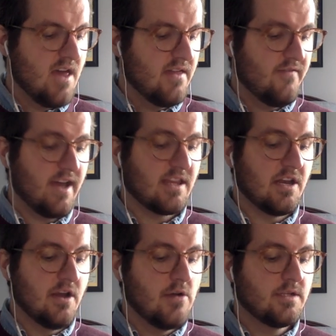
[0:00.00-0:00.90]
The fact that
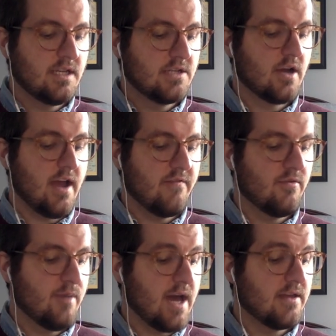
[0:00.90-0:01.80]
no teacher
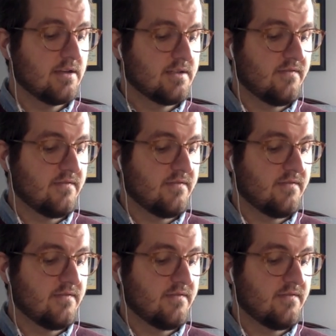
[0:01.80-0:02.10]
ever bothered to